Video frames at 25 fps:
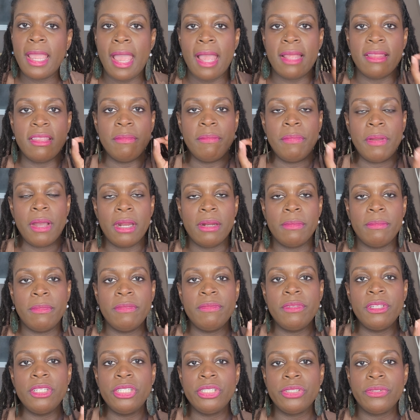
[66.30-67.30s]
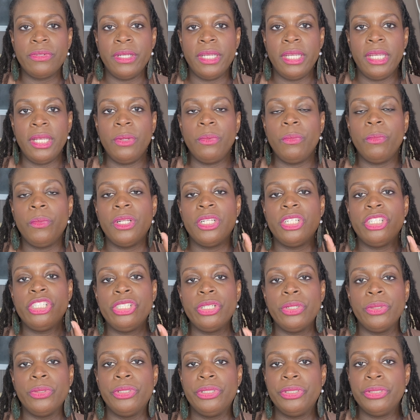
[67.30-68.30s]
at the bottom of the screen which
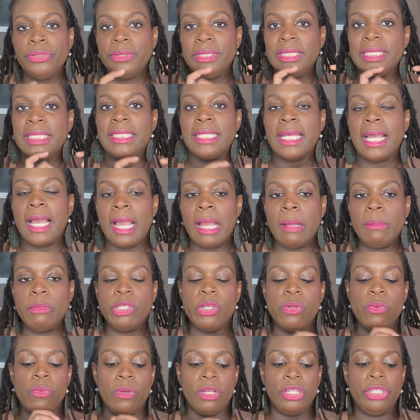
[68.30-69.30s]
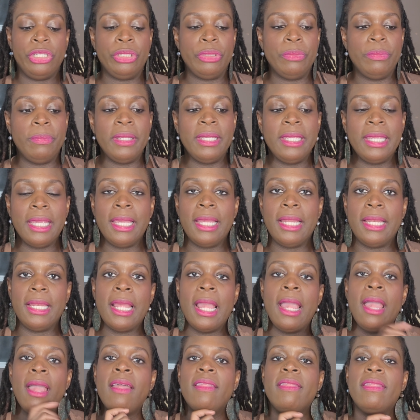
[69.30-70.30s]
shows you the time. So once you begin,
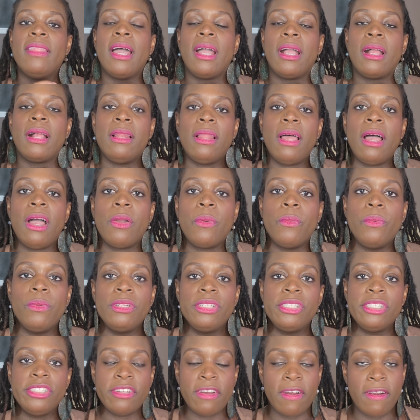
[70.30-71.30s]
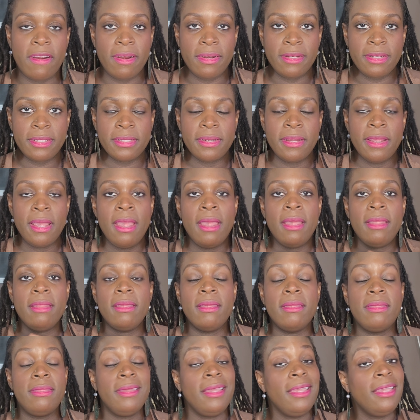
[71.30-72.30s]
that clock will start.
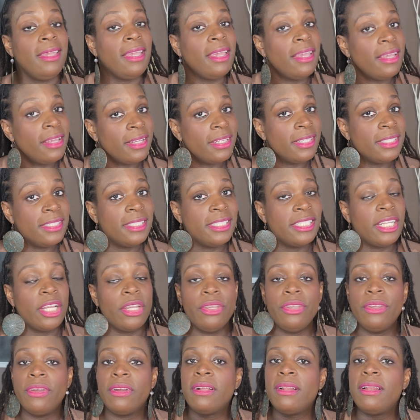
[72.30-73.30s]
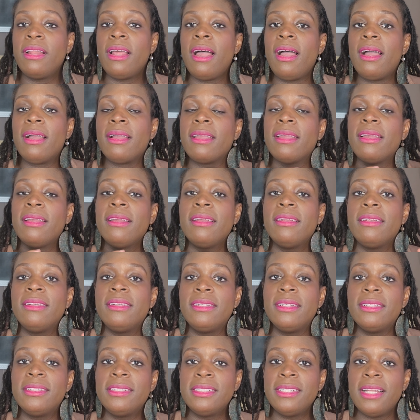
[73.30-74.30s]
The thing is, your clock
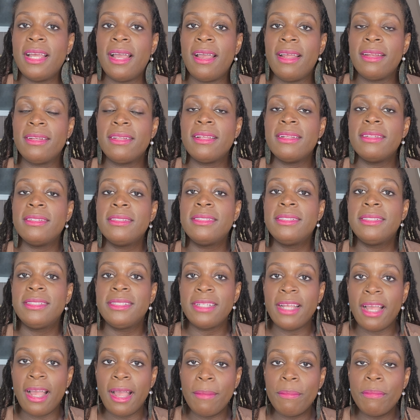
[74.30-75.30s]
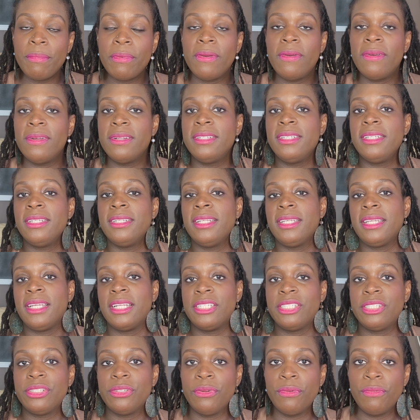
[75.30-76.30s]
does not stop until it
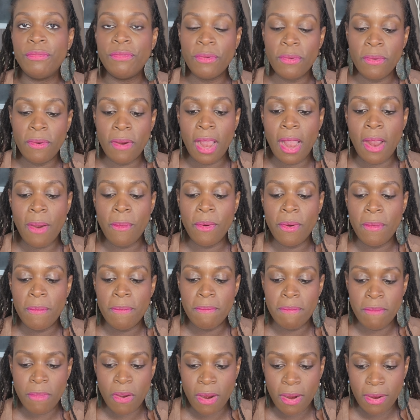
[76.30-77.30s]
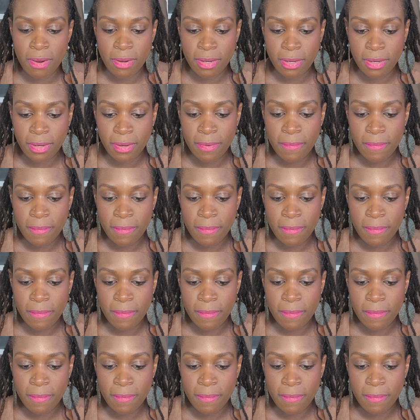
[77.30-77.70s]
gets to the 4-hour mark.